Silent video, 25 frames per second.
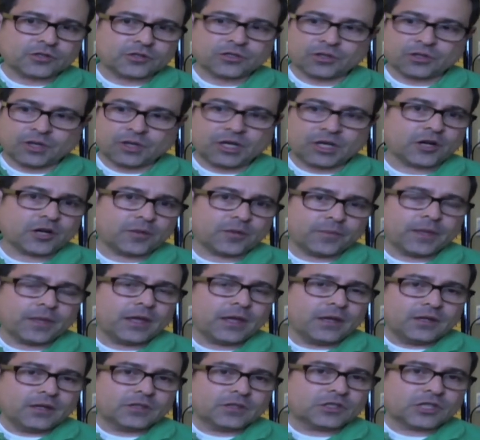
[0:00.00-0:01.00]
So here,
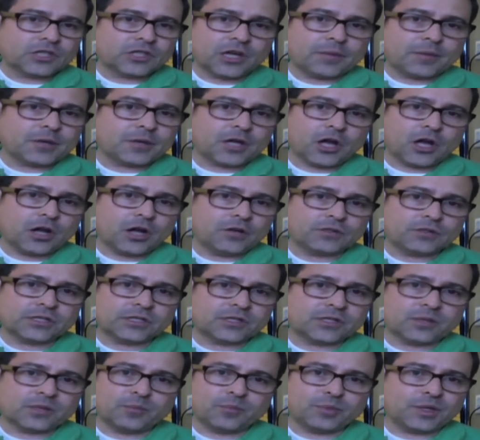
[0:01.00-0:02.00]
Sonoma Coast,
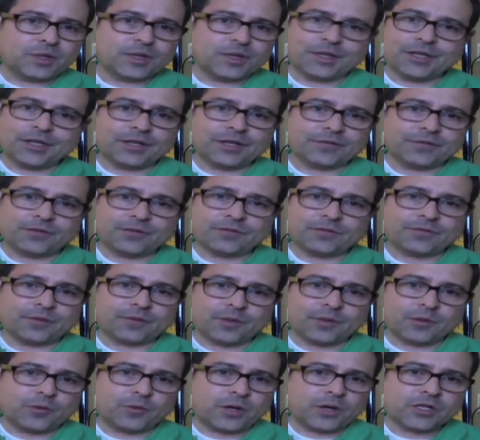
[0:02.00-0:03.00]
it's completely different from
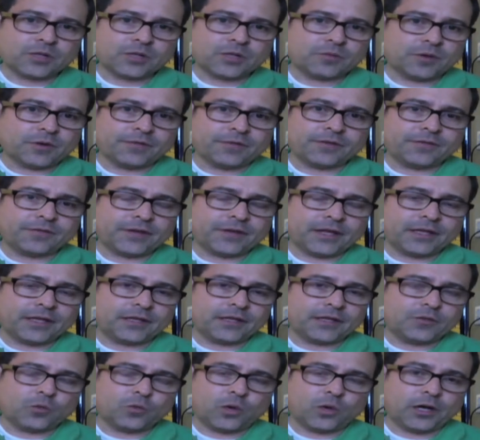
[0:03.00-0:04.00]
the Russian River
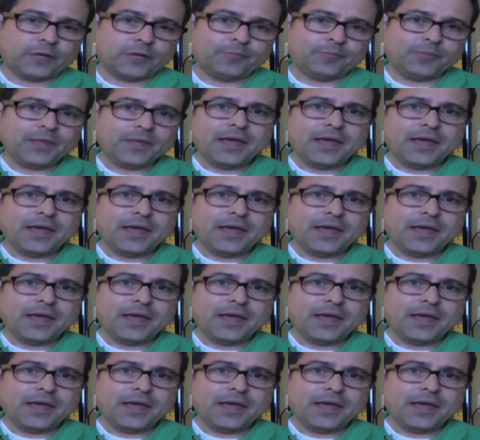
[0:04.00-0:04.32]
Valley wine.